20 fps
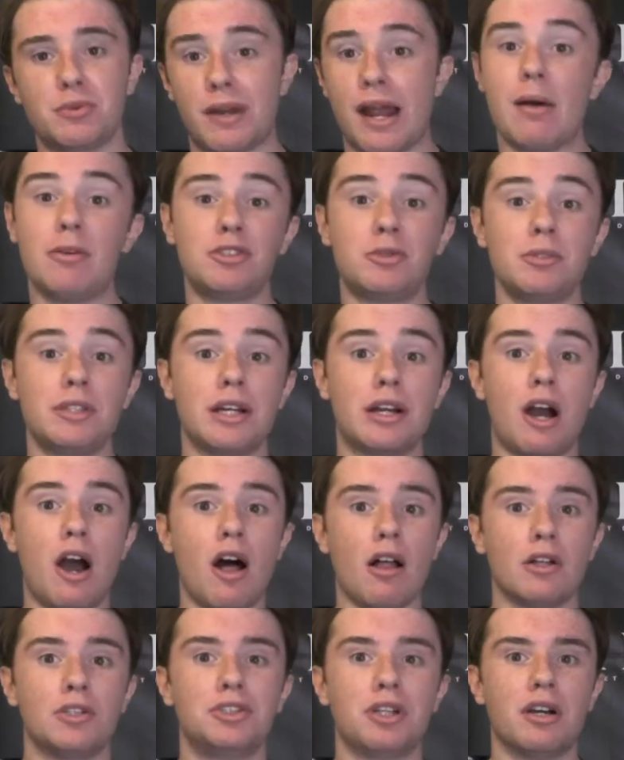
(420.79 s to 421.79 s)
When I was doing the
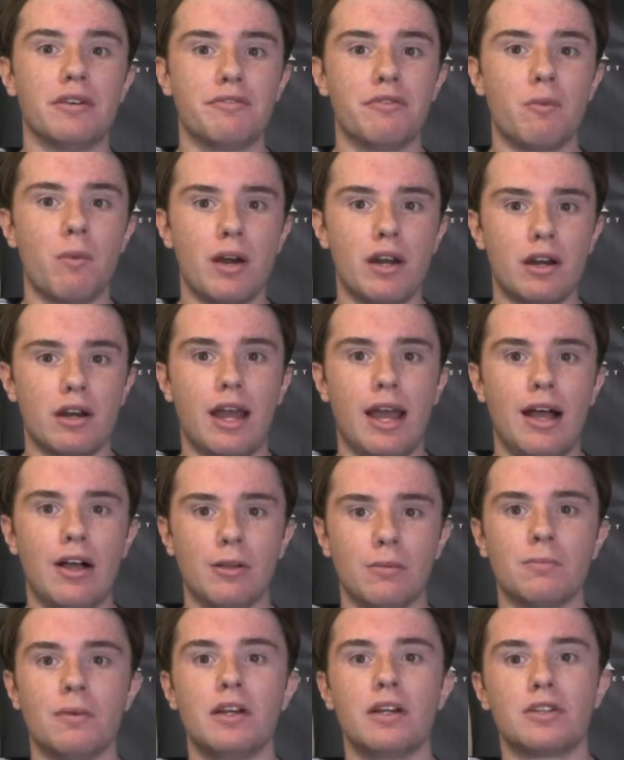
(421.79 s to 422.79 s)
College of
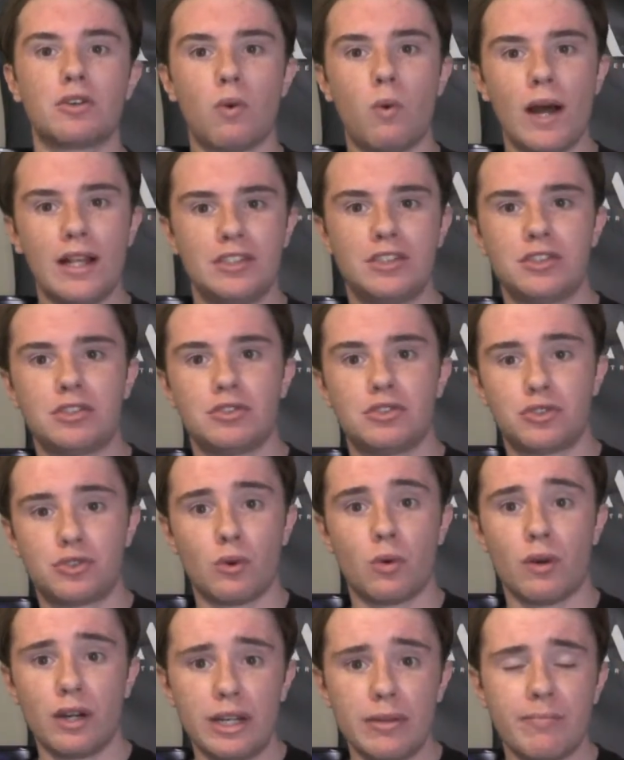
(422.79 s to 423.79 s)
Winterhelm quest
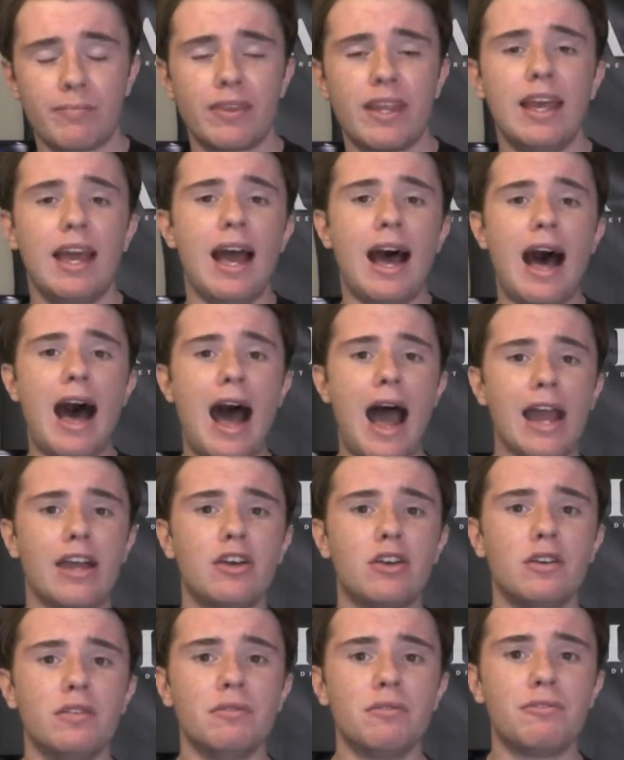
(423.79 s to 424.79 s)
story, I
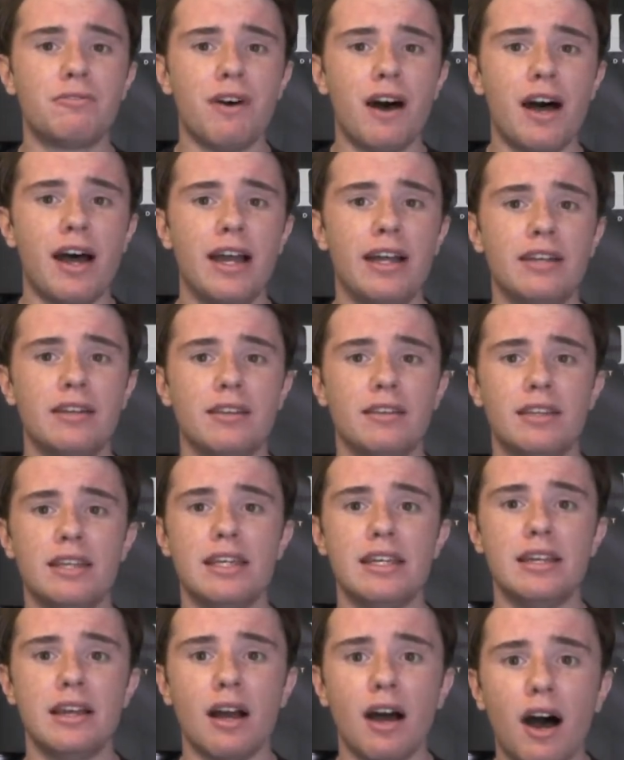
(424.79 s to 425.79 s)
couldn't find
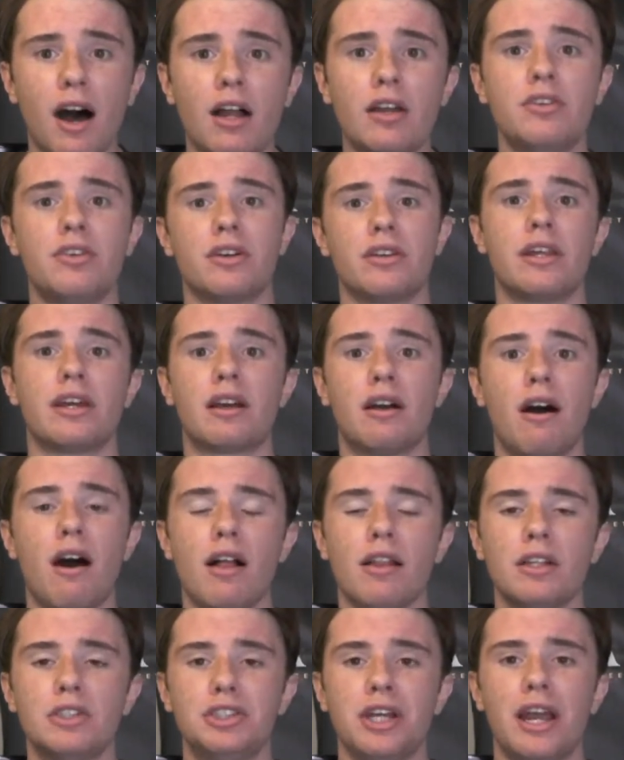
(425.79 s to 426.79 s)
the under the
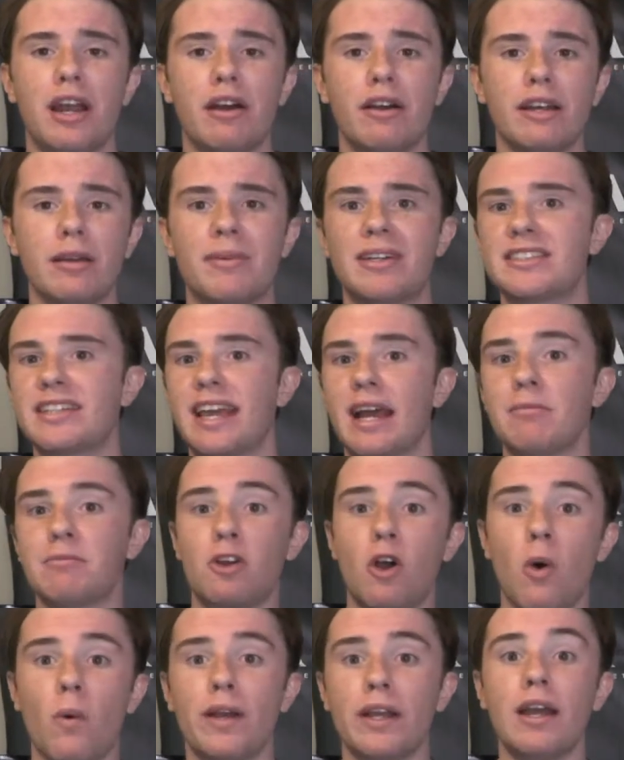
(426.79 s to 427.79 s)
college area because I kept
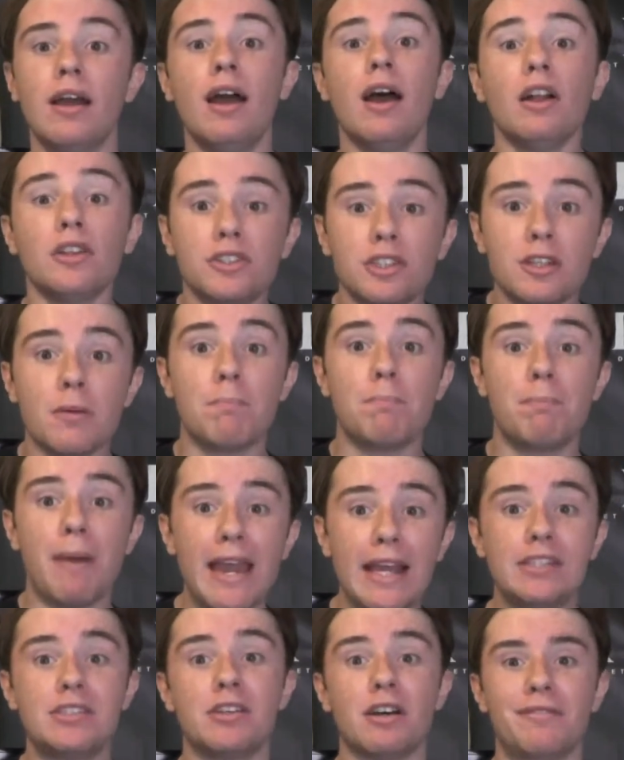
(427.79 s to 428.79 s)
going to the
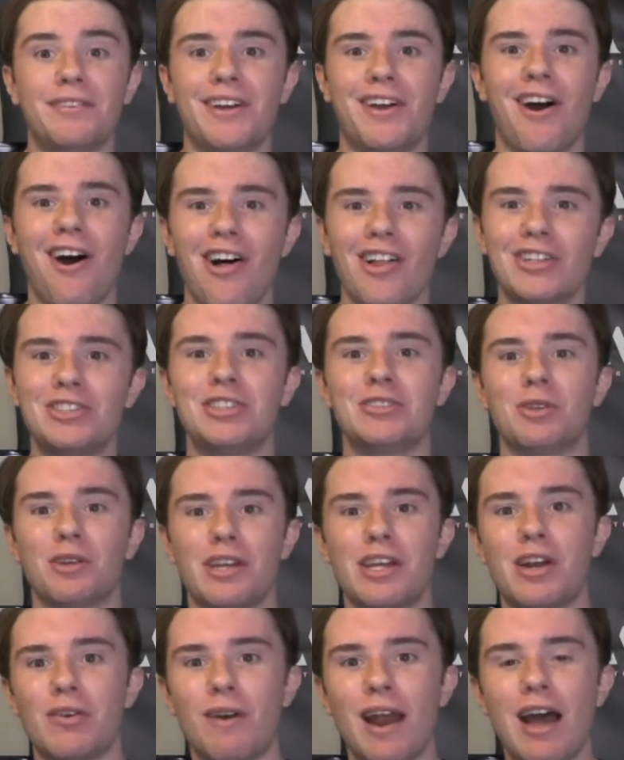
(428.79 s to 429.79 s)
base of the college and
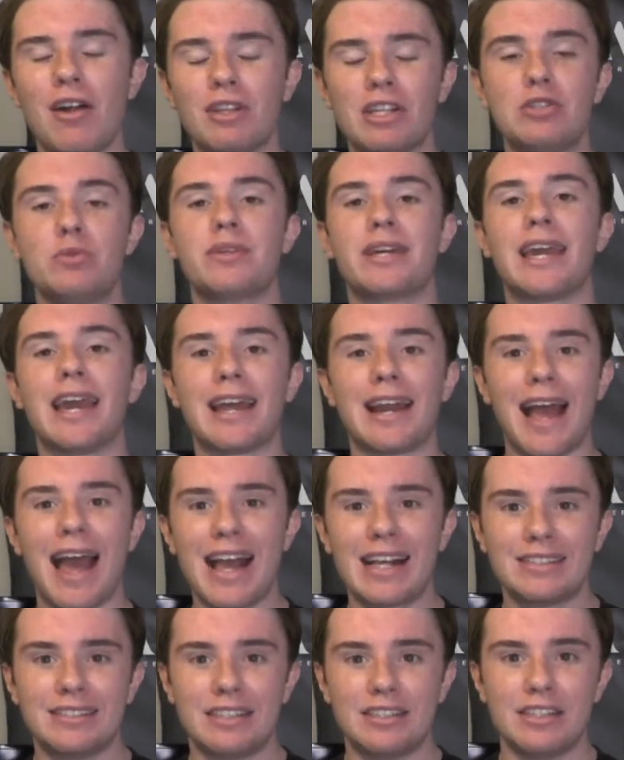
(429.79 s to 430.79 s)
looking around, and you can't
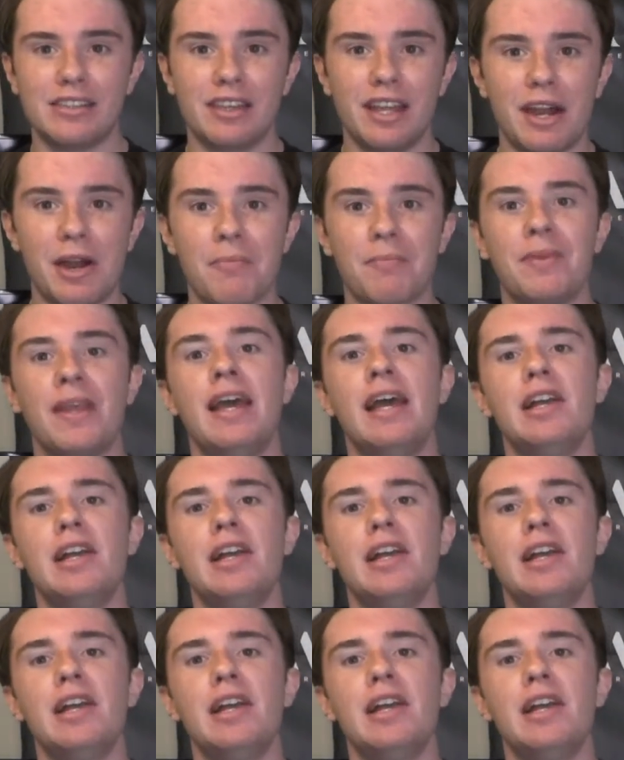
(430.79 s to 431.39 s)
access it there.